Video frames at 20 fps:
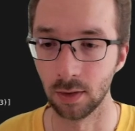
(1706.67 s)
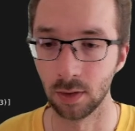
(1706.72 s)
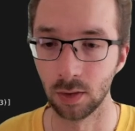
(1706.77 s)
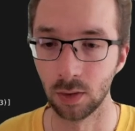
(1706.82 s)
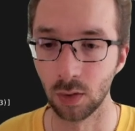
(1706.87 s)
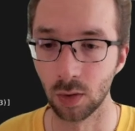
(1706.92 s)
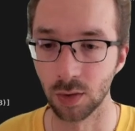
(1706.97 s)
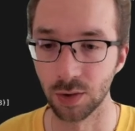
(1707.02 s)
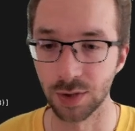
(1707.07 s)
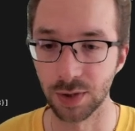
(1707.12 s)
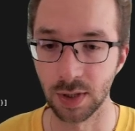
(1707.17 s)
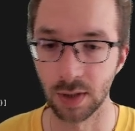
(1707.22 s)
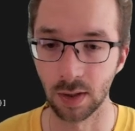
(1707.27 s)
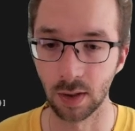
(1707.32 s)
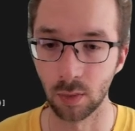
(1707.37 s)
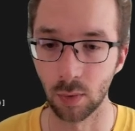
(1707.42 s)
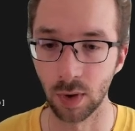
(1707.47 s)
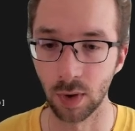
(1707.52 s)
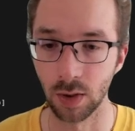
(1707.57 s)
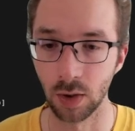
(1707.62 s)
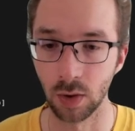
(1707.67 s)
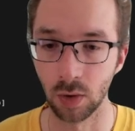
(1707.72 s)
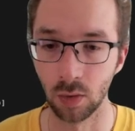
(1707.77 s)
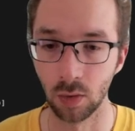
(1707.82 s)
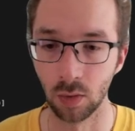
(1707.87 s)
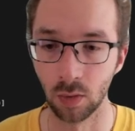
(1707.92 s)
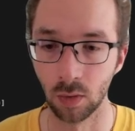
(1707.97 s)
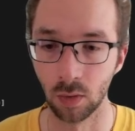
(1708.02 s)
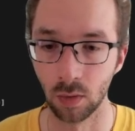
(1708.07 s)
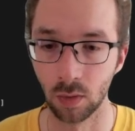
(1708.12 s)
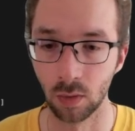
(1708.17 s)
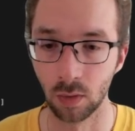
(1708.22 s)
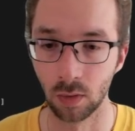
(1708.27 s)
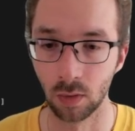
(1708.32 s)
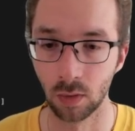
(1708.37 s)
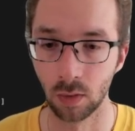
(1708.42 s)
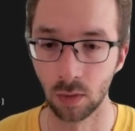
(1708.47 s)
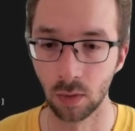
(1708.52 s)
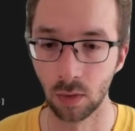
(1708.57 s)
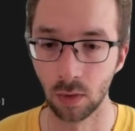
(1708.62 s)
to consider when you
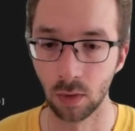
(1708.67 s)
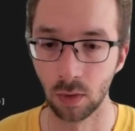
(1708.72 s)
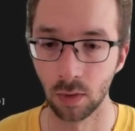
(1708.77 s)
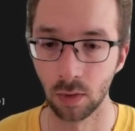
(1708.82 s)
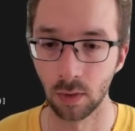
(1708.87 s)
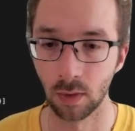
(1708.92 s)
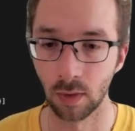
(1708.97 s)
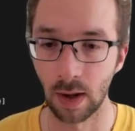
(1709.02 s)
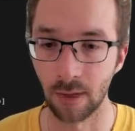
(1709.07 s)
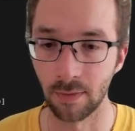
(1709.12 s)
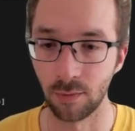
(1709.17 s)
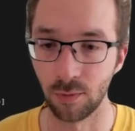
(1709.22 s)
have